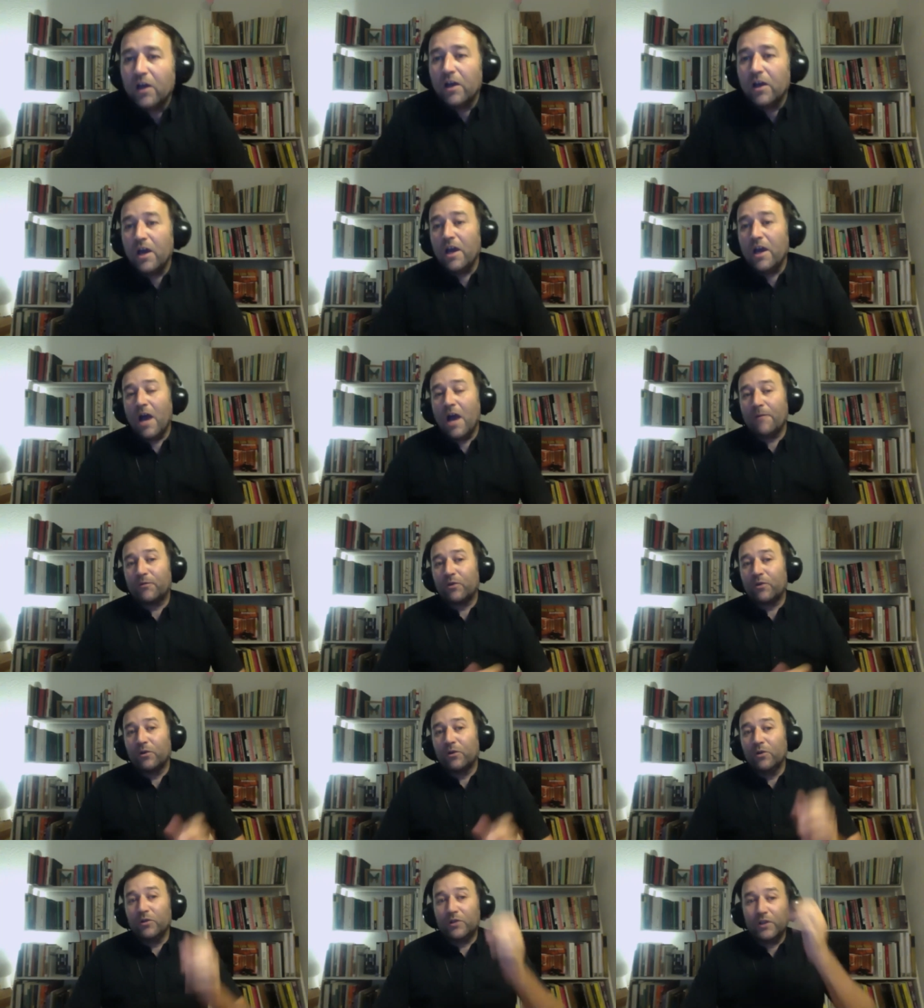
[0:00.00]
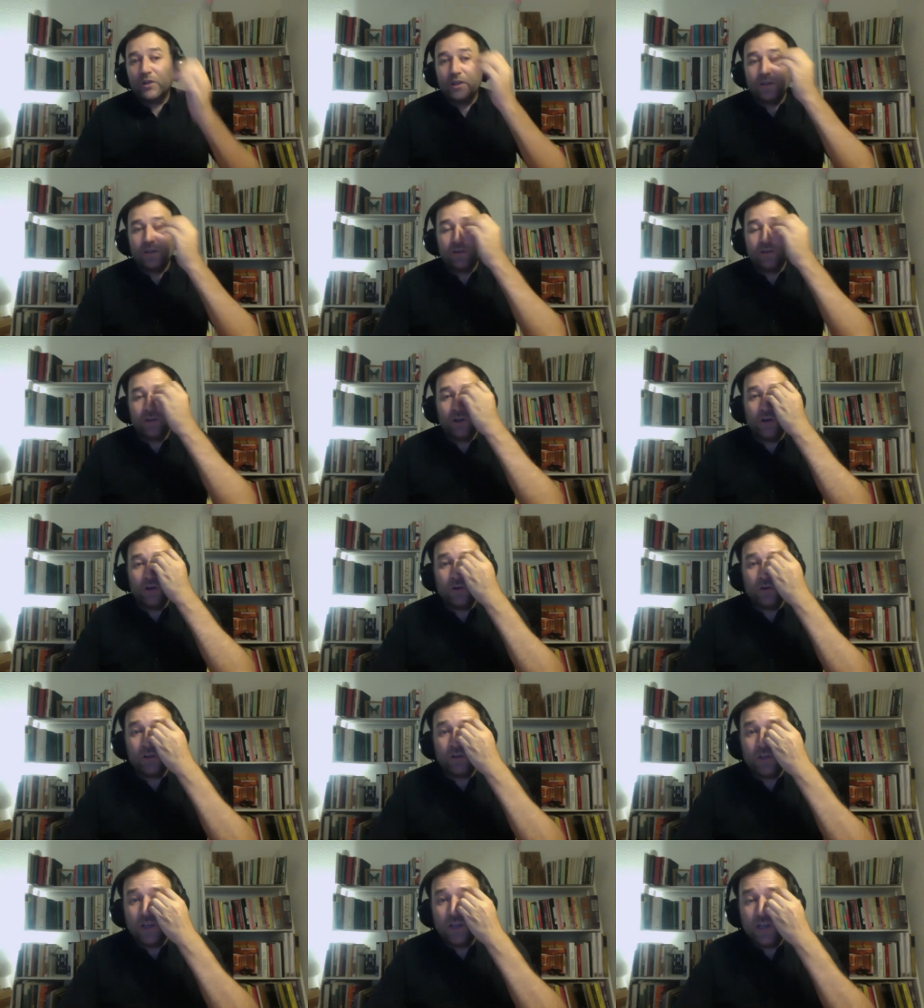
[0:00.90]
absolutely,
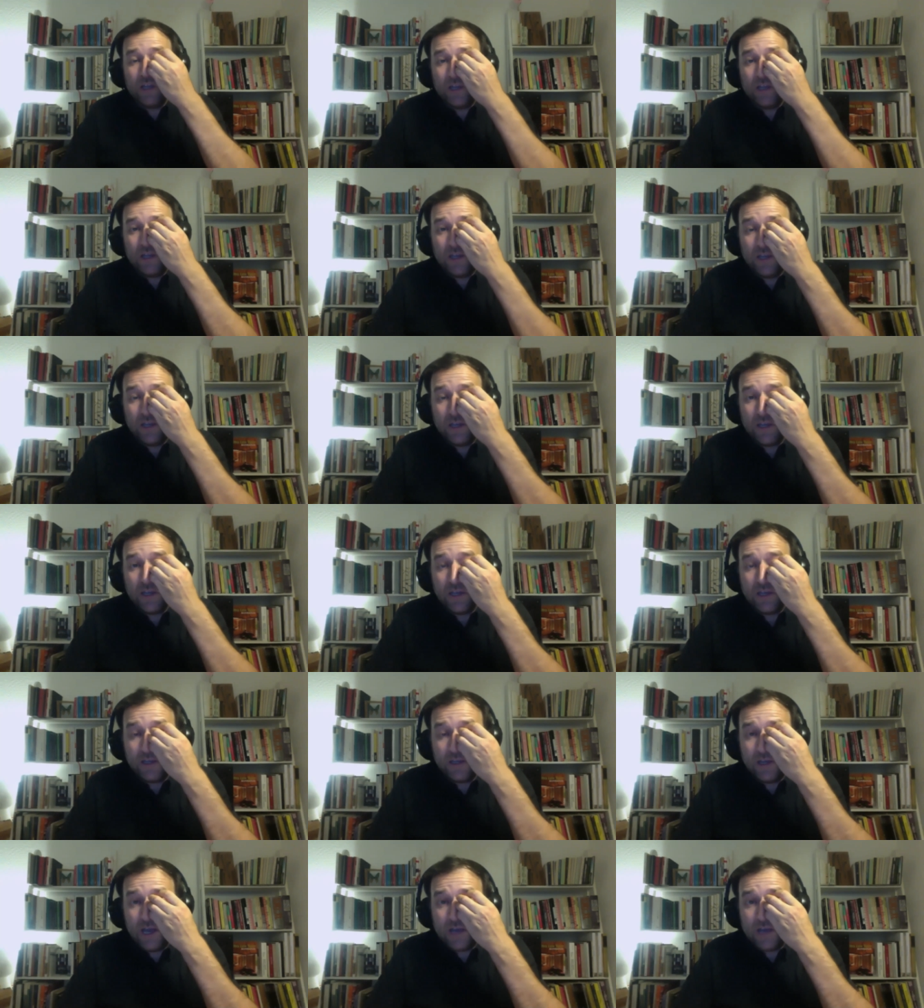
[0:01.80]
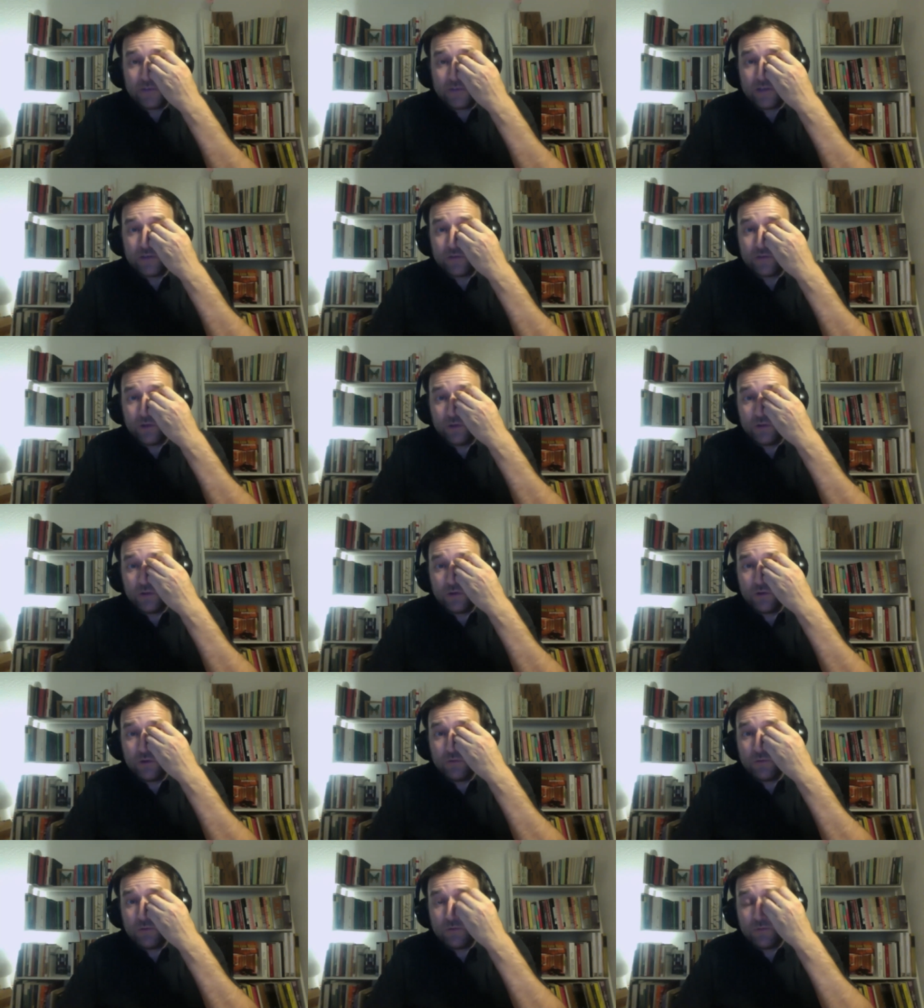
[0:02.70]
no. Uh, as I told
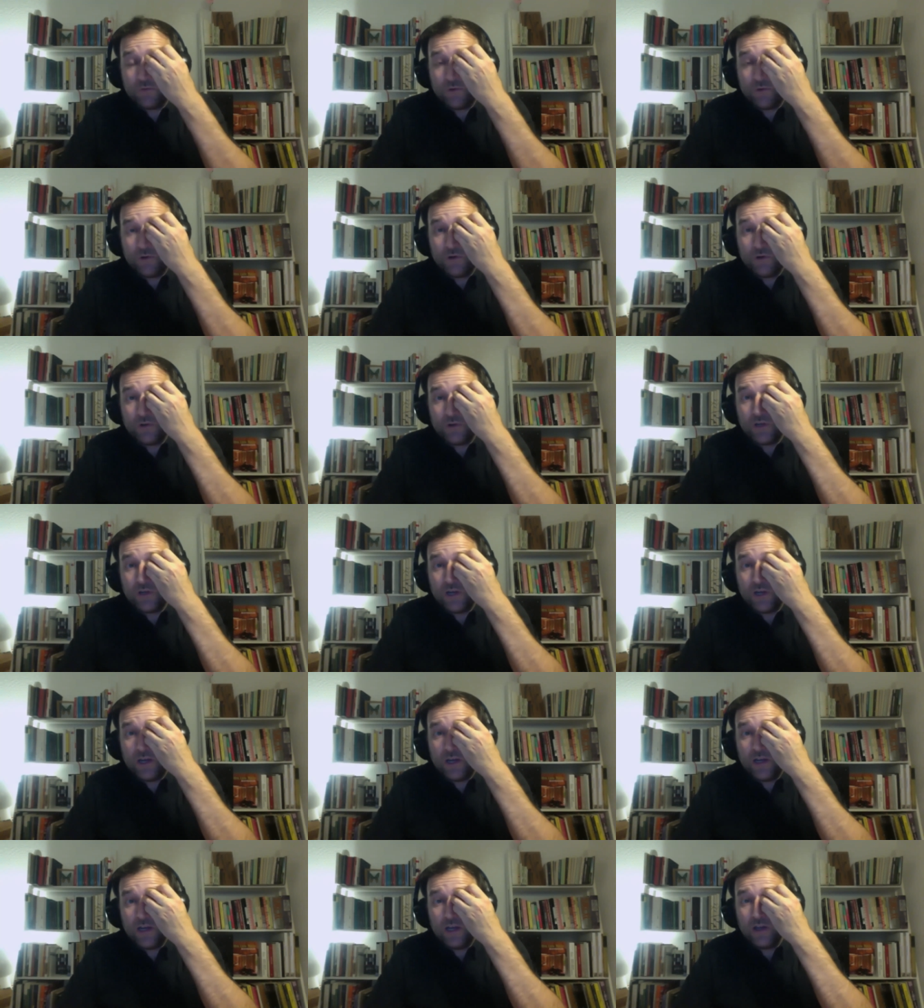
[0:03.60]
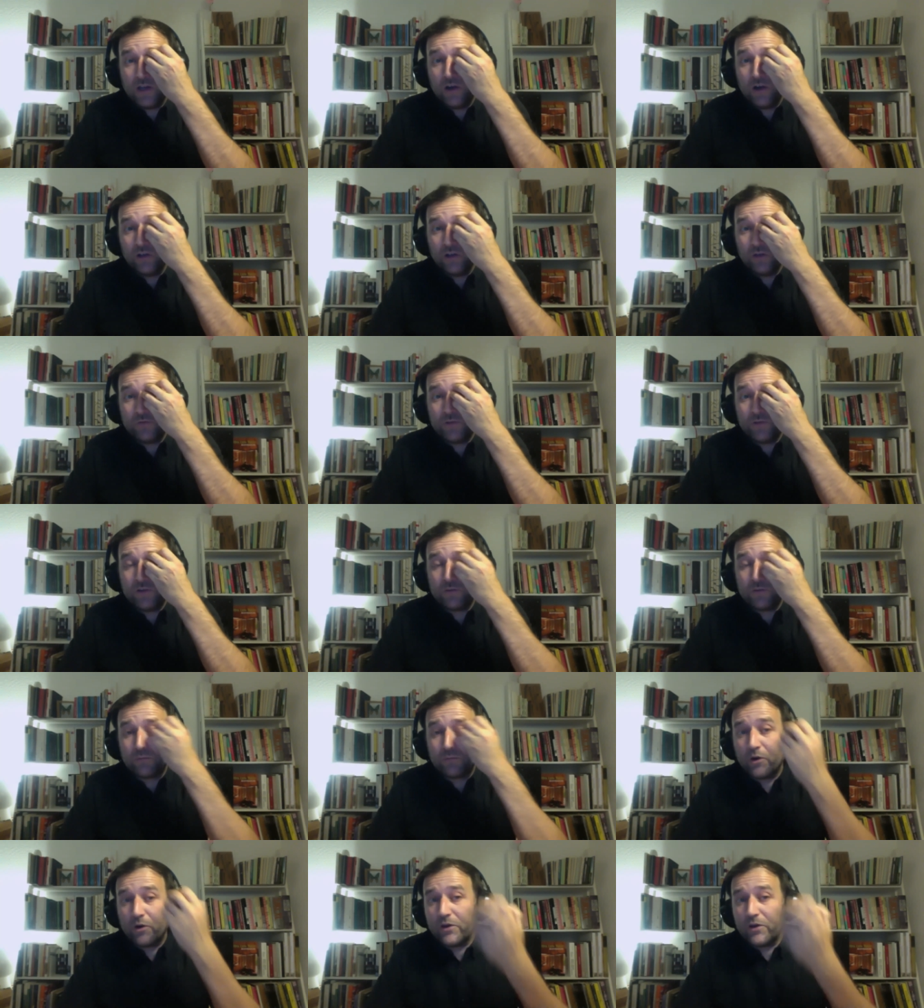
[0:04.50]
you before, uh, all of
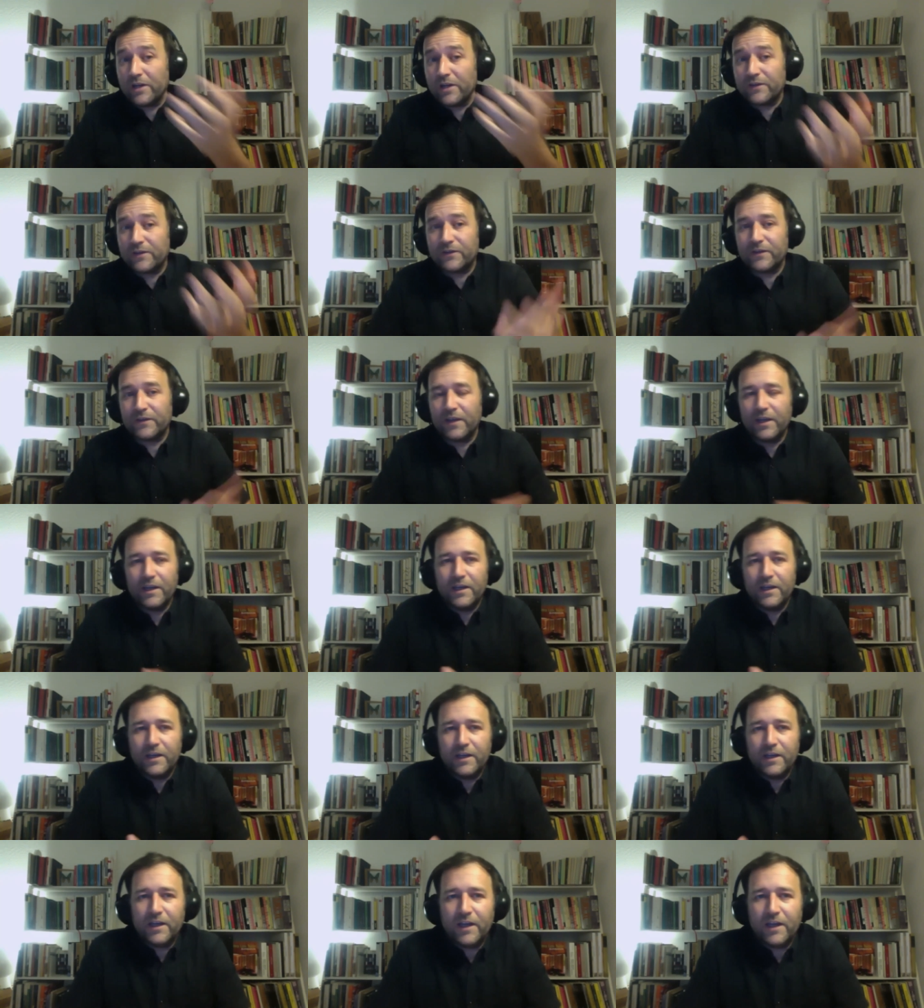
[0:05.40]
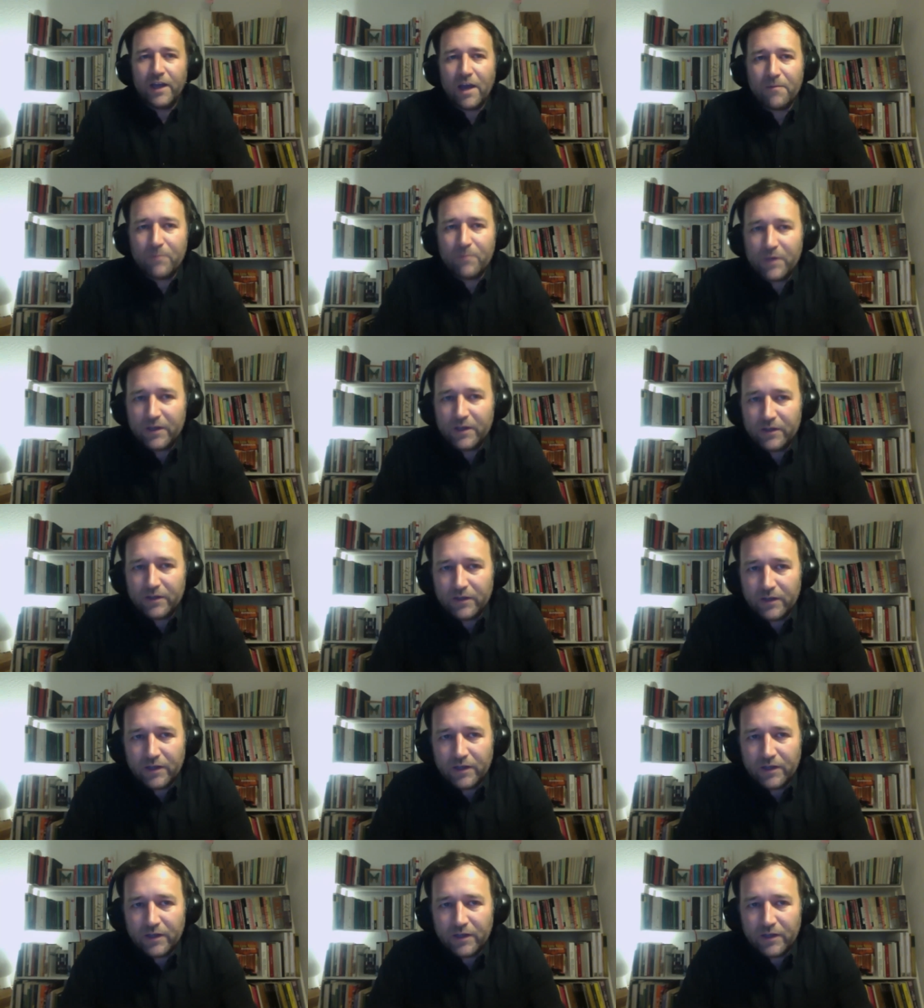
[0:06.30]
these projects uh, have been